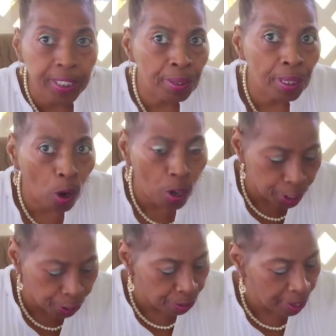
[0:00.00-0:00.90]
is a
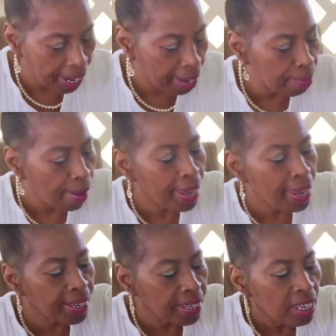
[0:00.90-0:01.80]
larger
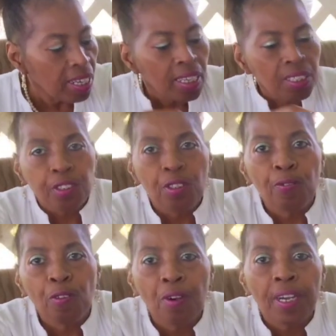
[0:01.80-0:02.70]
handbag and so
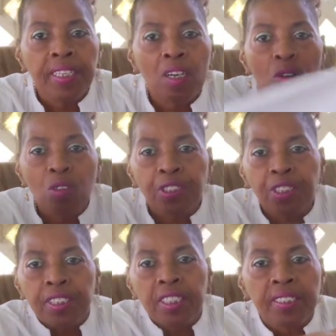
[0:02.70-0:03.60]
forth. And it
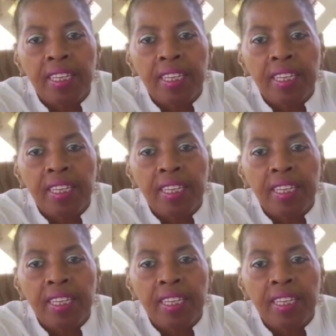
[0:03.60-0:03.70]
also does